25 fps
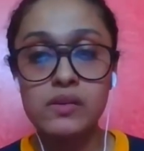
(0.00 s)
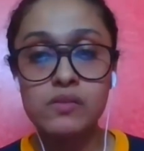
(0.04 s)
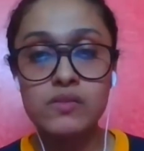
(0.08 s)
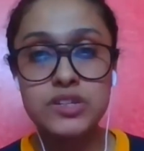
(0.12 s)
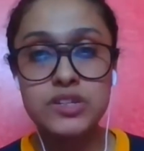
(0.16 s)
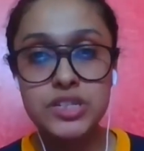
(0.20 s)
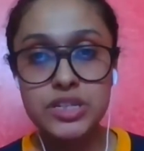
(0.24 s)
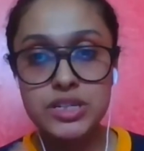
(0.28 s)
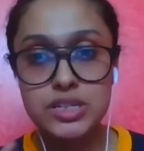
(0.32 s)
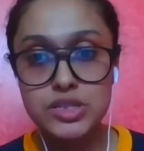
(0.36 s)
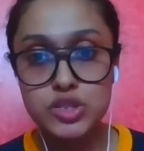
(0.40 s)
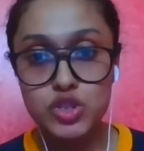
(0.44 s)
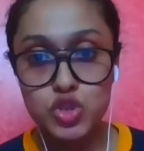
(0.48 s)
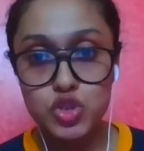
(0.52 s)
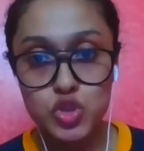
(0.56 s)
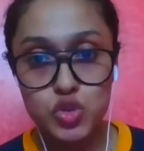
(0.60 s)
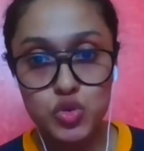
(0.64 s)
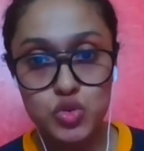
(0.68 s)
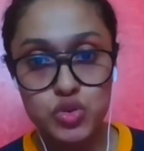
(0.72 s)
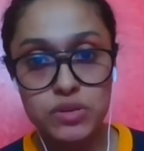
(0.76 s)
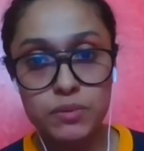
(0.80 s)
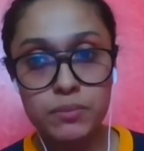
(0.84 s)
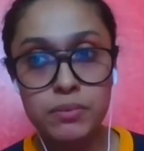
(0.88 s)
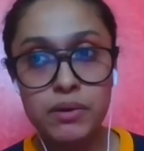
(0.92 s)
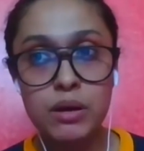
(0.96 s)
which
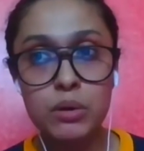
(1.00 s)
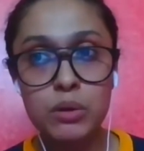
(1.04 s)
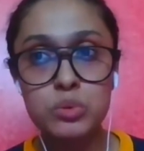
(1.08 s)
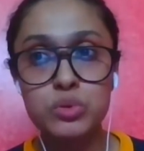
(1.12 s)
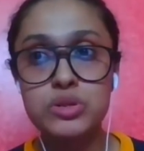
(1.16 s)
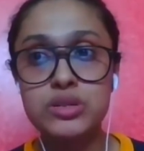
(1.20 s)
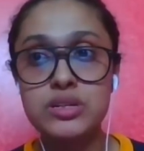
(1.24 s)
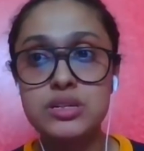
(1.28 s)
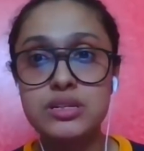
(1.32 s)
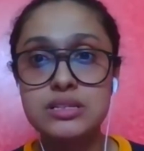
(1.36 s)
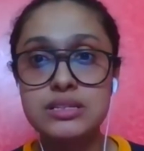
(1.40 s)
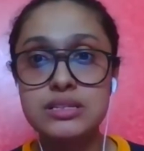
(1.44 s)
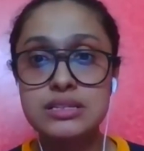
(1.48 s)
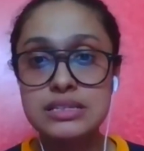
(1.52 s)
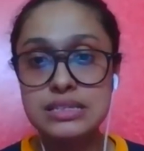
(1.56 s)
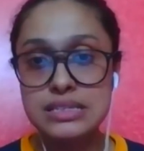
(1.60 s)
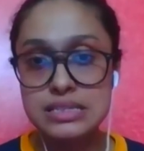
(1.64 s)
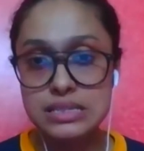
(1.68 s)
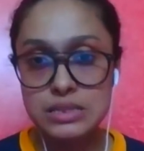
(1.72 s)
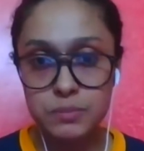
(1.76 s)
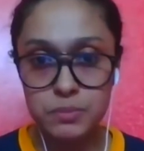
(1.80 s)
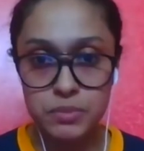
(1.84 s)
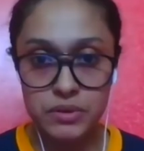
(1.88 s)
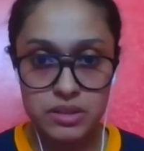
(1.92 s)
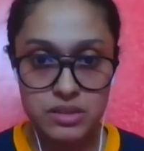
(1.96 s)
constitute about
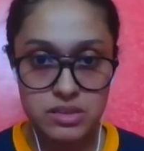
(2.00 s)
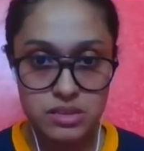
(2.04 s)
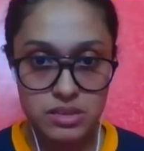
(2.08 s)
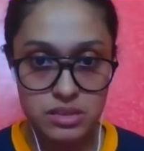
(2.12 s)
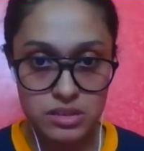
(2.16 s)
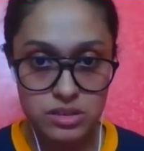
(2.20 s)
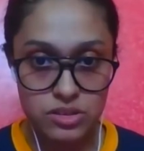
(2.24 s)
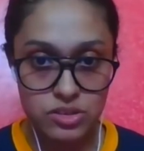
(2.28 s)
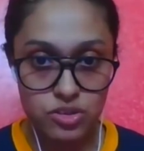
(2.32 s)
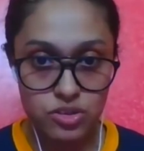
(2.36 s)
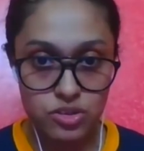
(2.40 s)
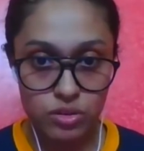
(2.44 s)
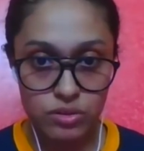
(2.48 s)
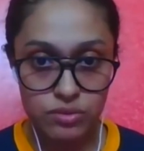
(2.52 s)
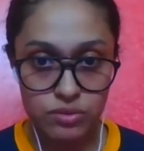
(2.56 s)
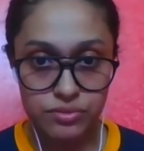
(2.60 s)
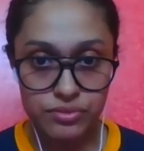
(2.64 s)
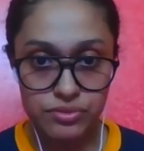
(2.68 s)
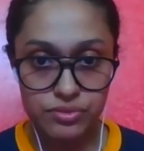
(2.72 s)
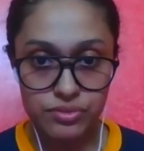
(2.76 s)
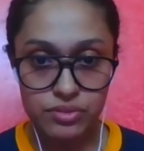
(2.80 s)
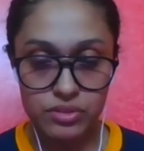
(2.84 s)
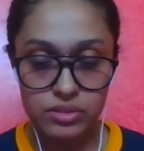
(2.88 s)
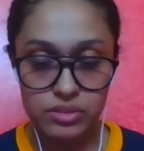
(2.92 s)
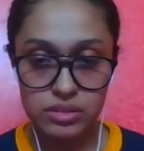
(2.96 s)
60%
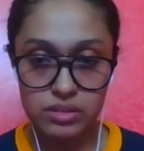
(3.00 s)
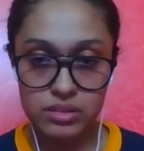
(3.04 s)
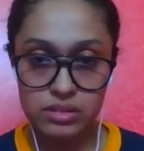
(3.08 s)
of